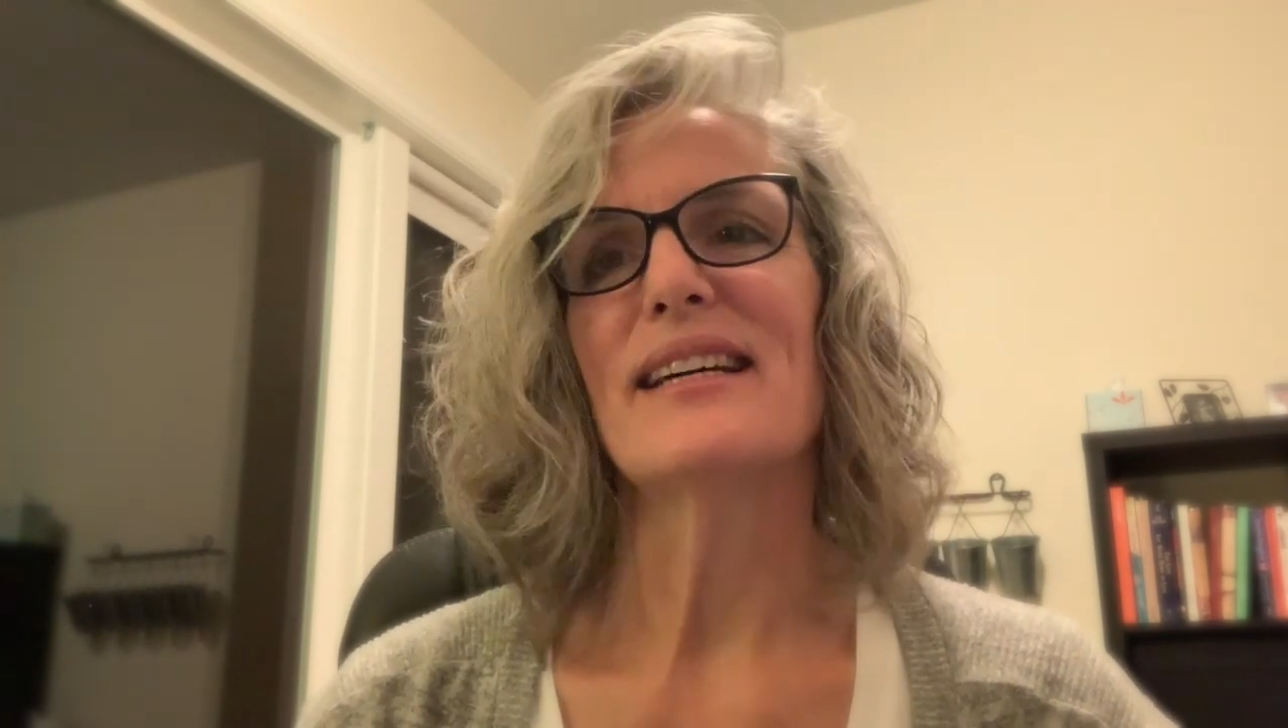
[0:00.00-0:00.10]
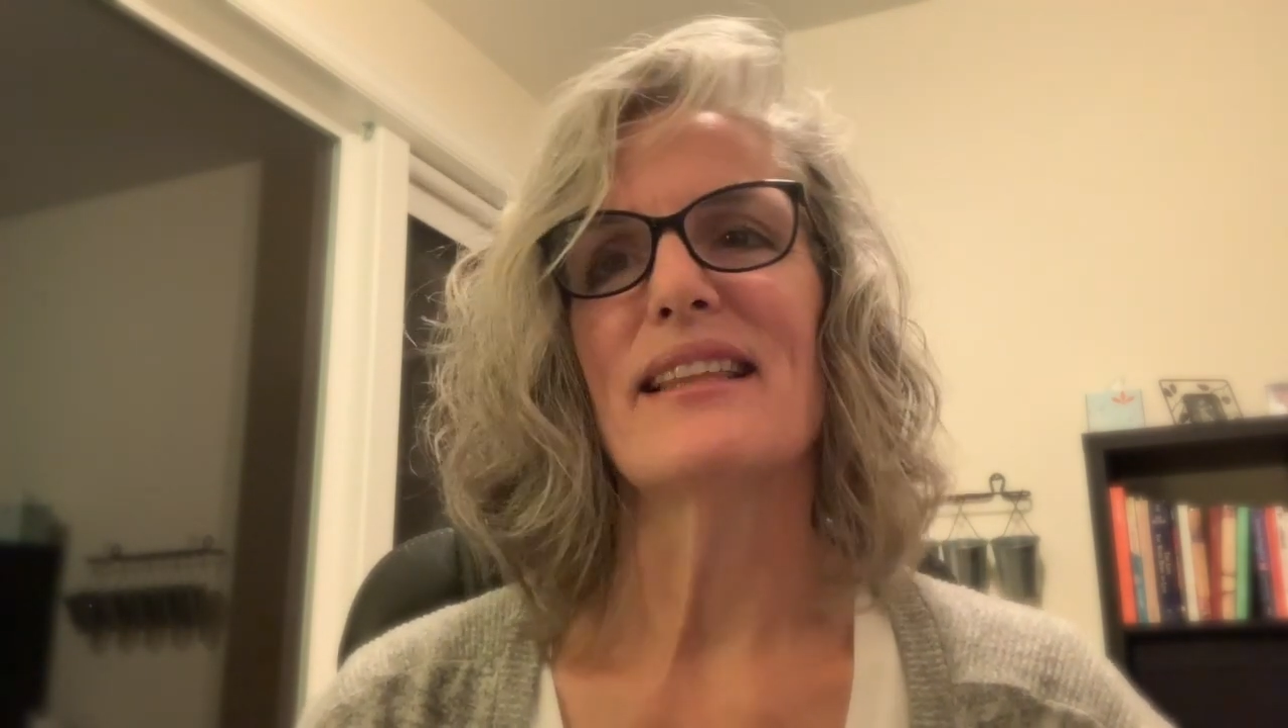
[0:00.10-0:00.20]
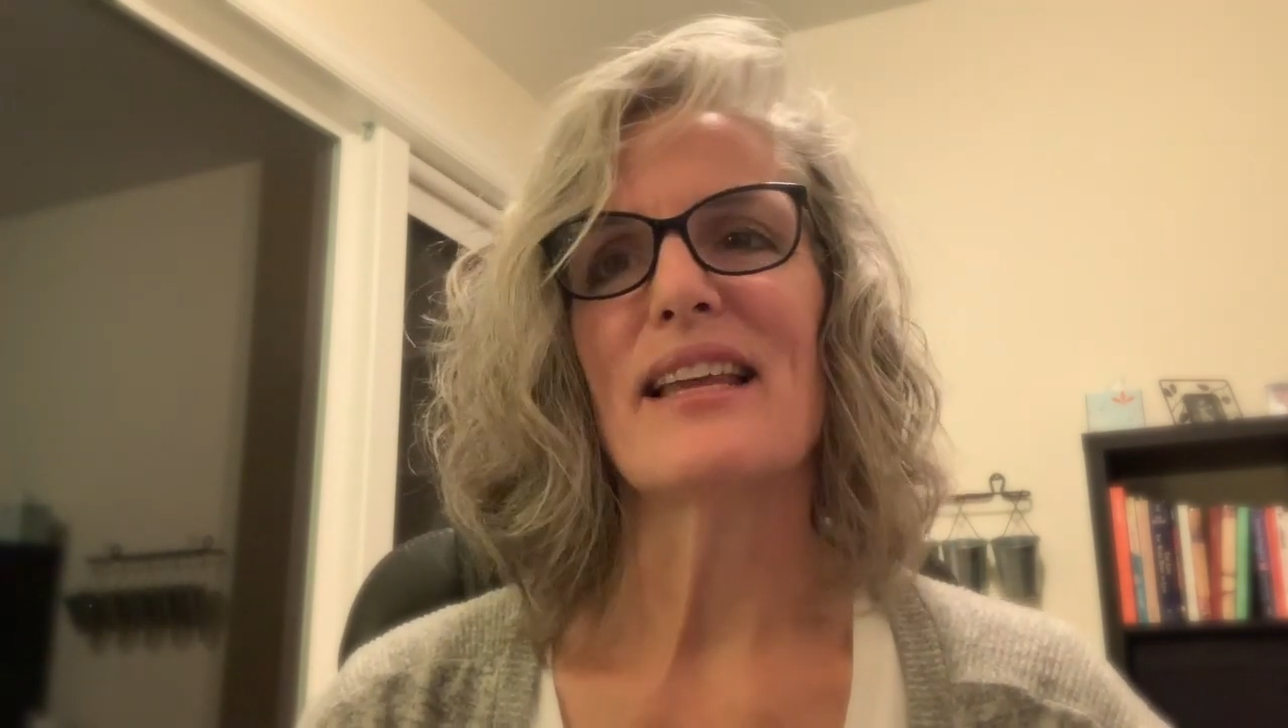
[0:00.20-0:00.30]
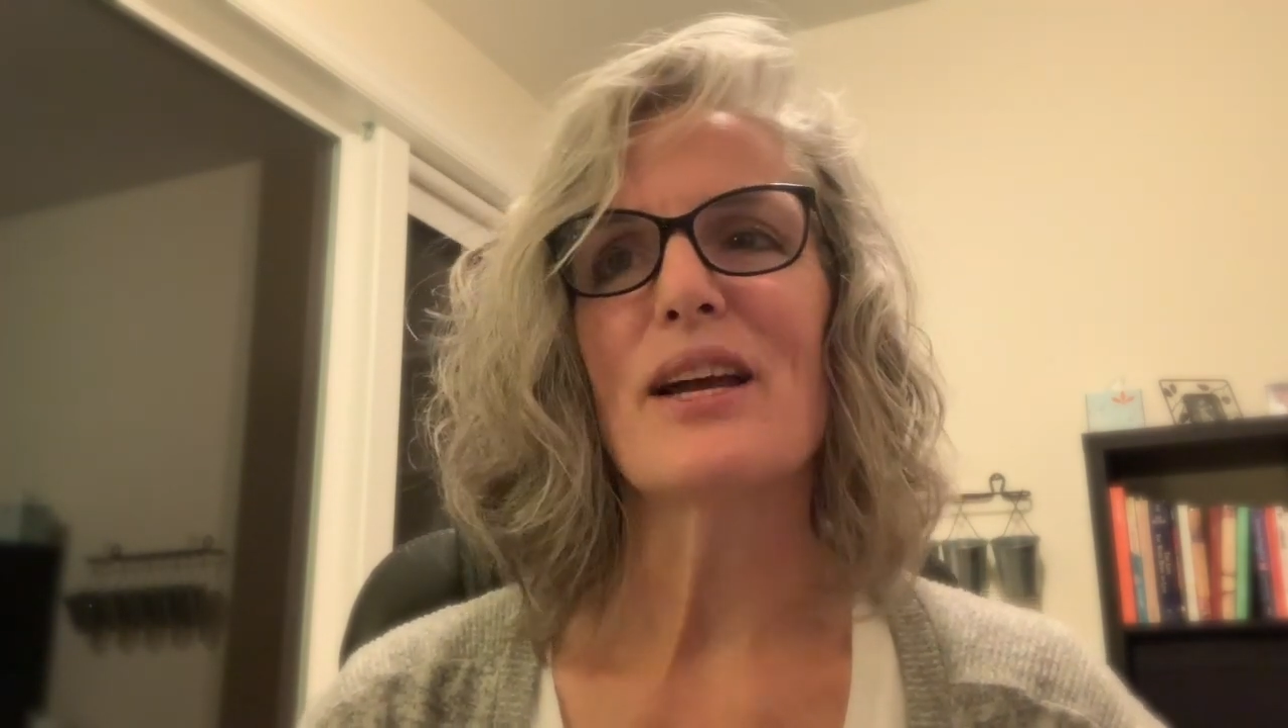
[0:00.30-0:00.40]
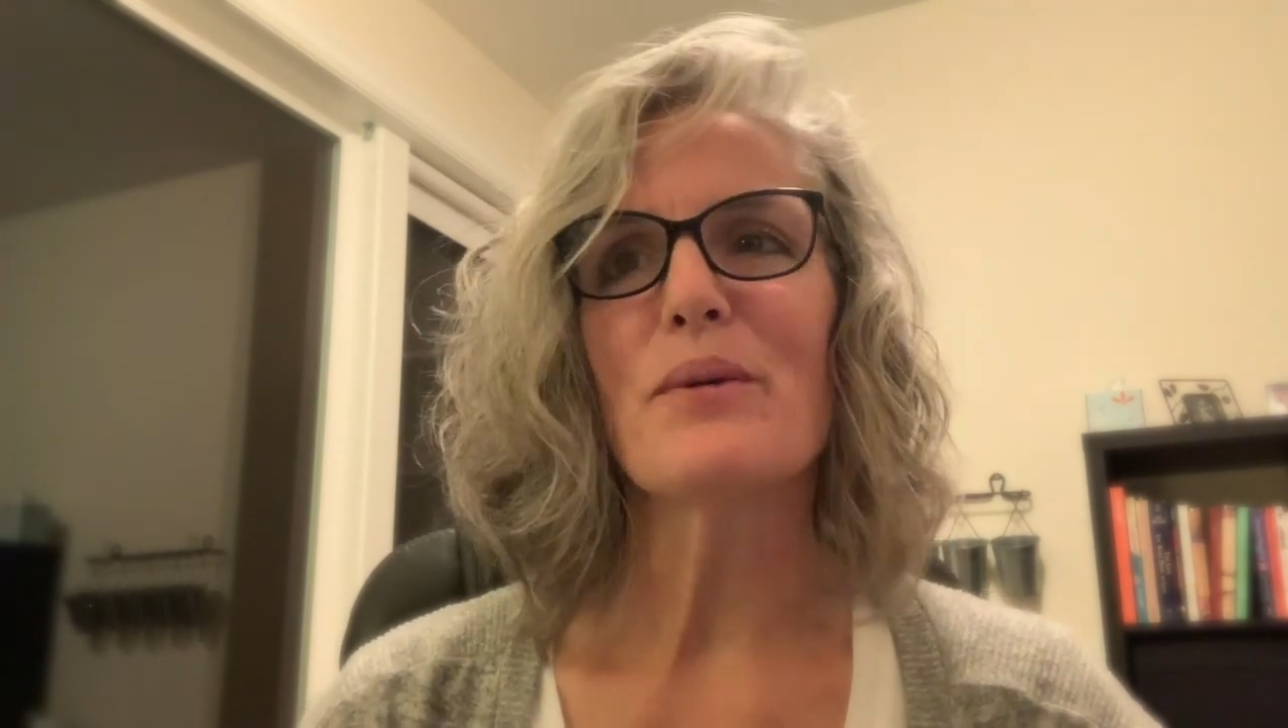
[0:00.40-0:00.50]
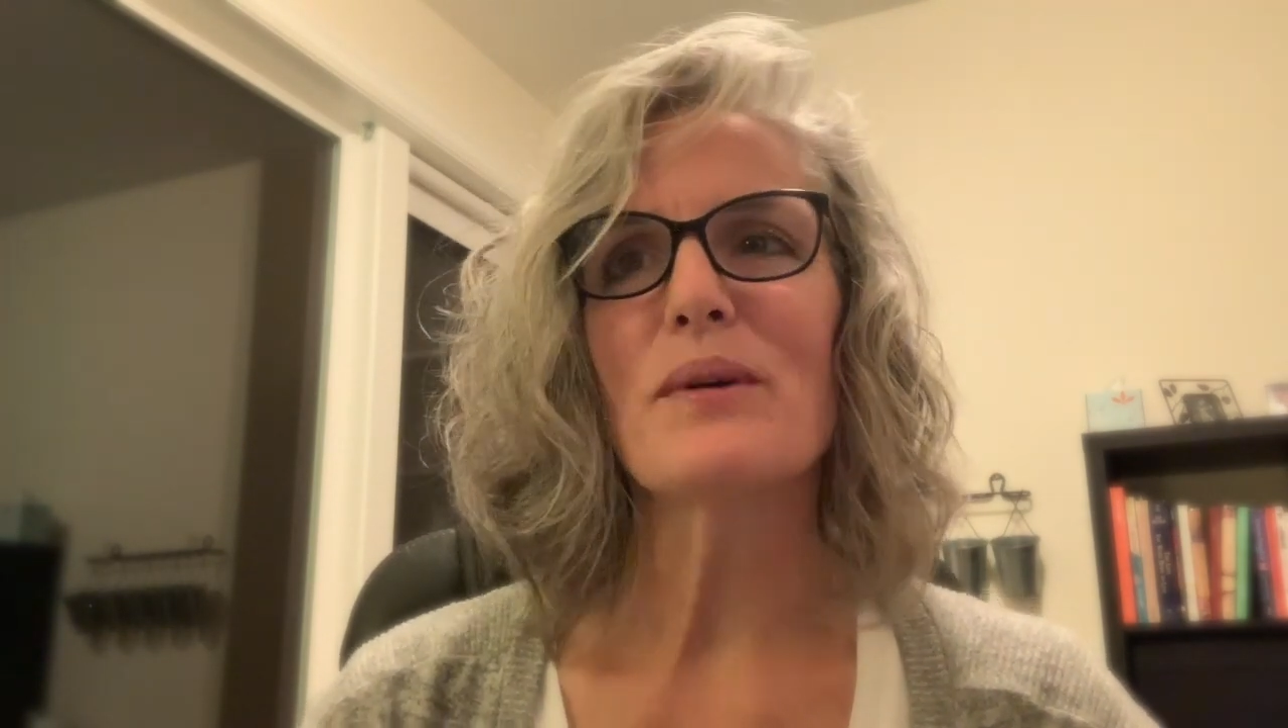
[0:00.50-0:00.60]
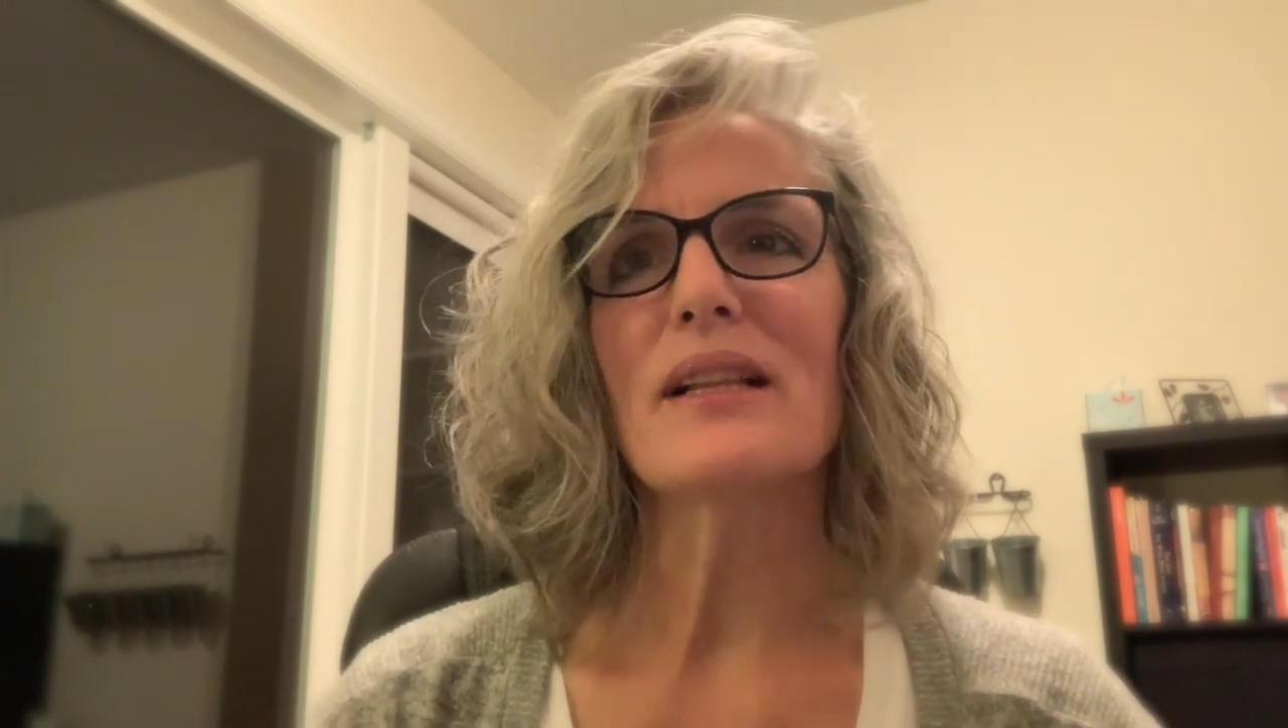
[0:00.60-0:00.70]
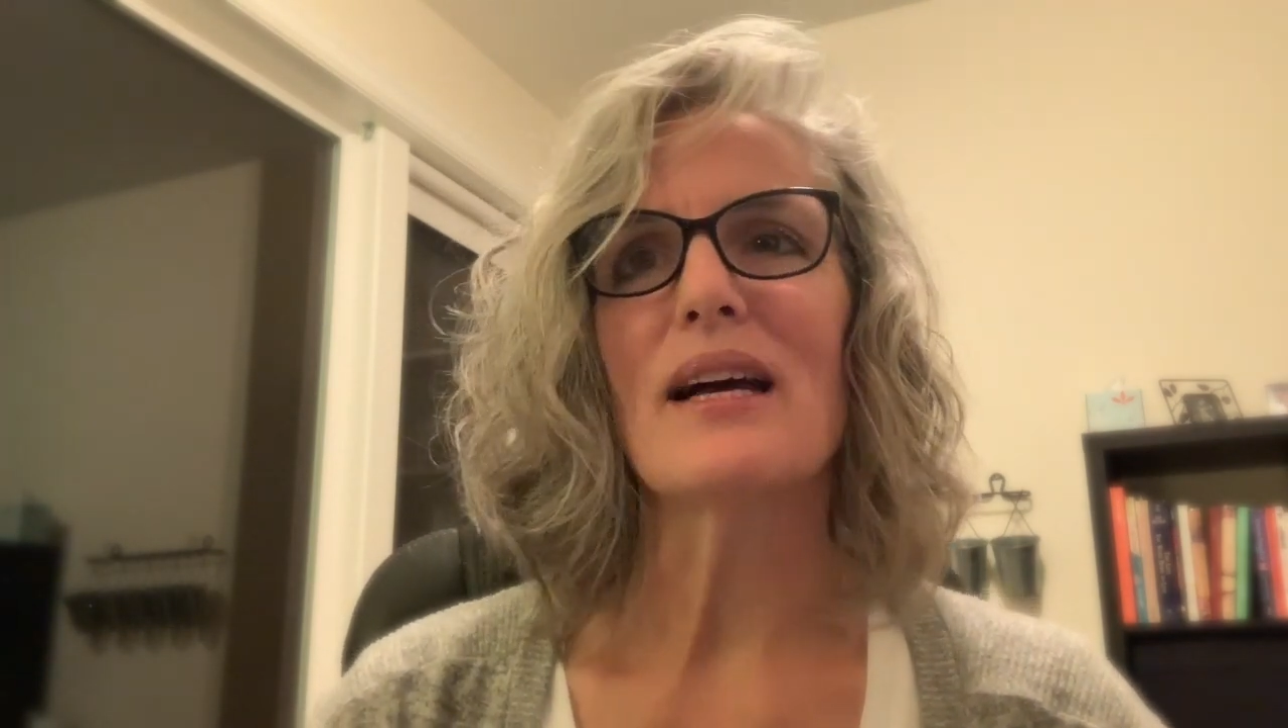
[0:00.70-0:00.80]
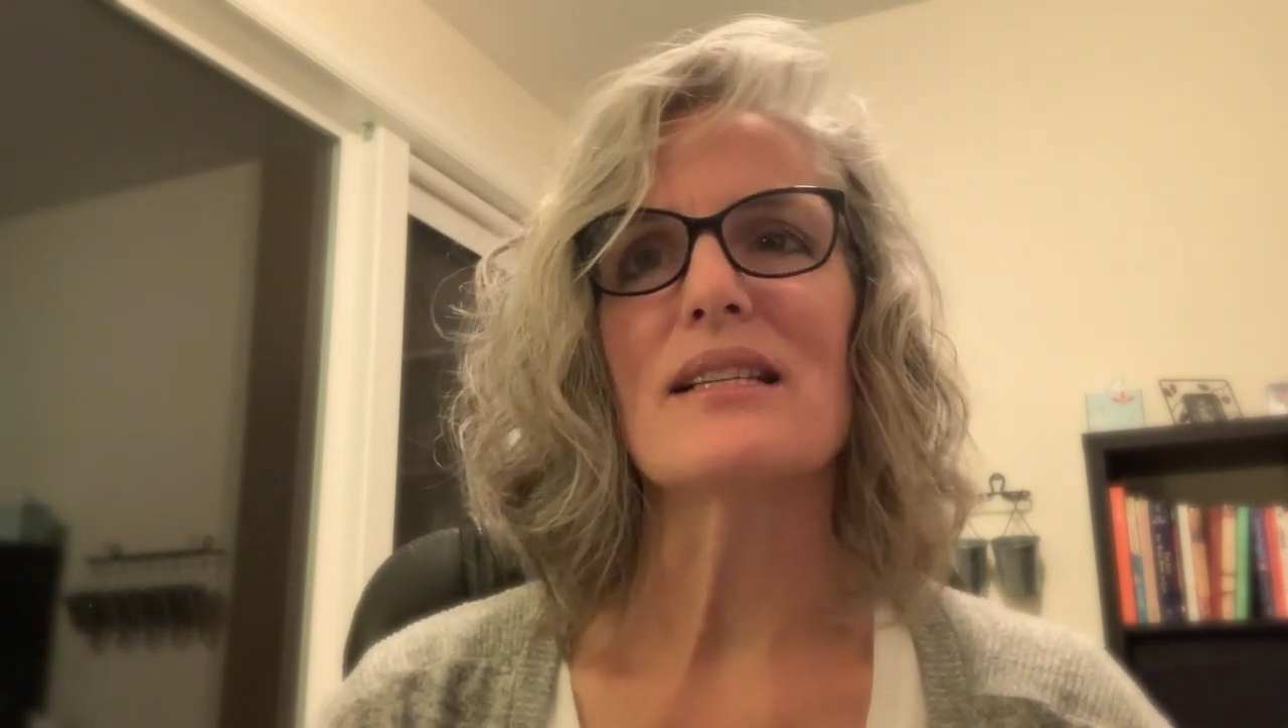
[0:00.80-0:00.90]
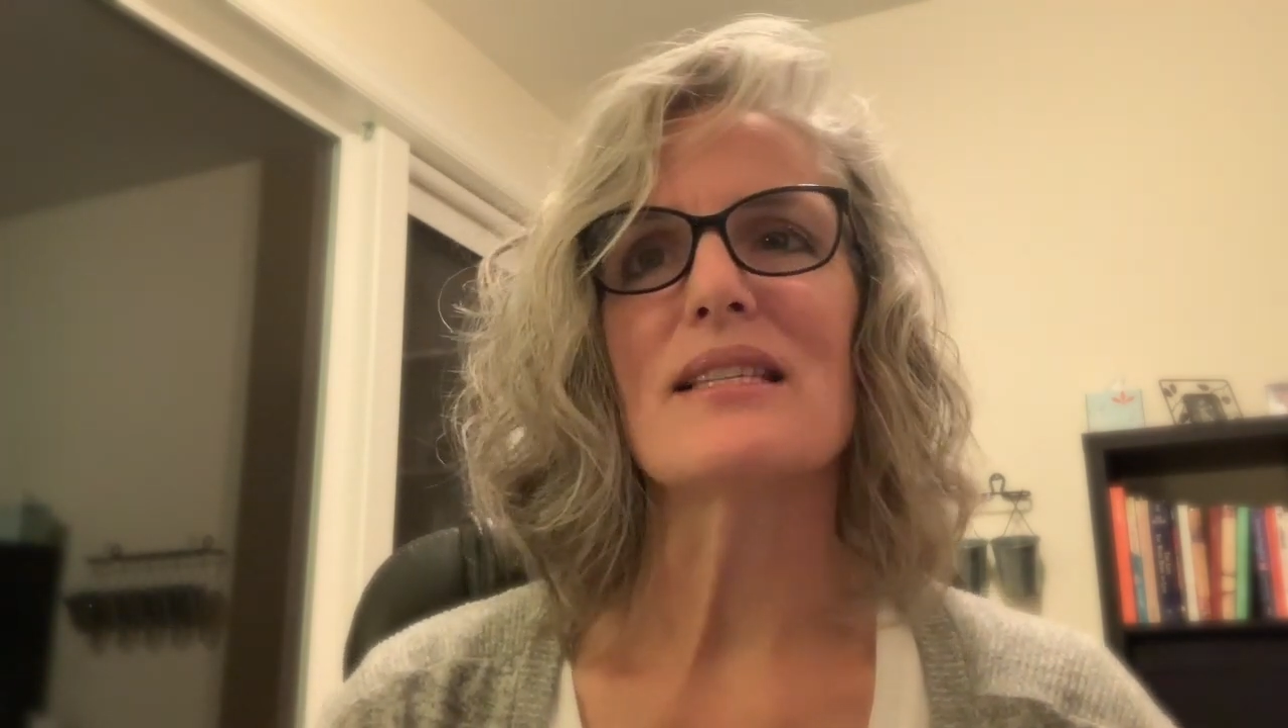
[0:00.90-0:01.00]
And then I
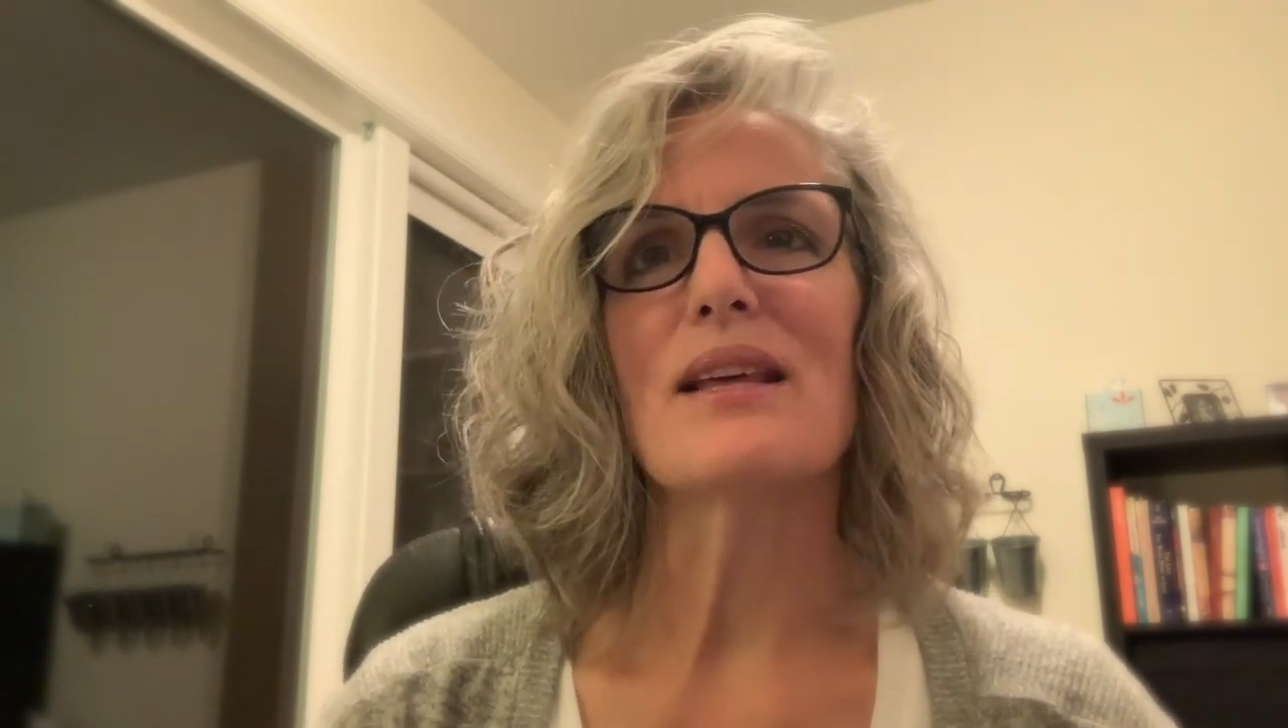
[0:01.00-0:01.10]
realized